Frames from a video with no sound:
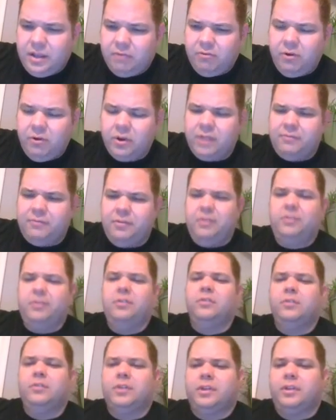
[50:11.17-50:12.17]
Yeah, Rogue, if you
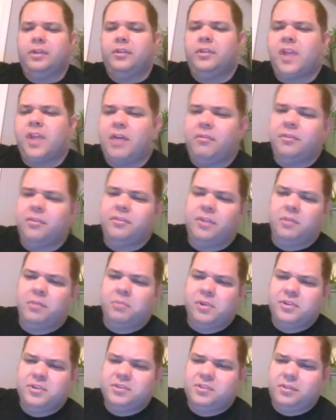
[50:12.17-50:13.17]
do, definitely
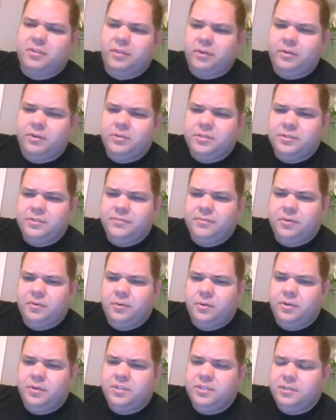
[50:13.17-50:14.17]
take pictures of those, of
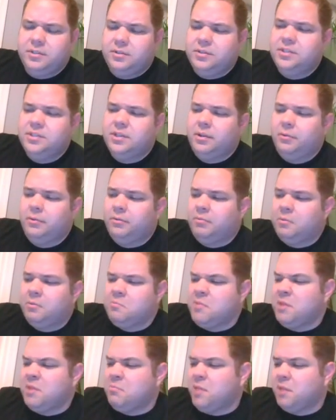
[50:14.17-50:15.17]
course, and send them to
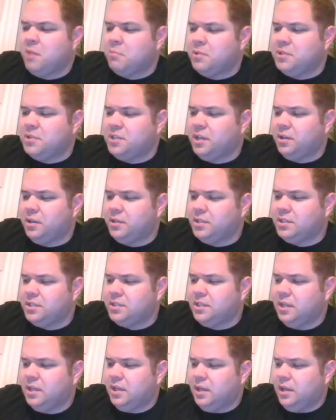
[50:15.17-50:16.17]
me and make me
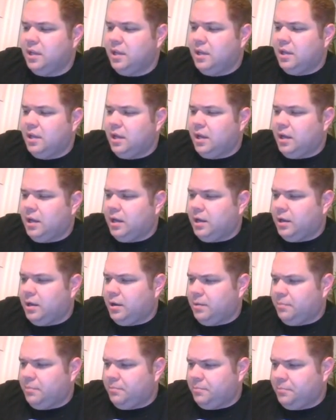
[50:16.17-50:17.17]
jealous.
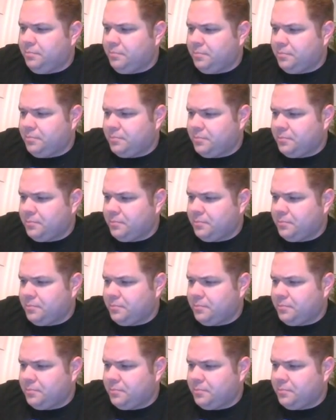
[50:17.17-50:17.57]
Um,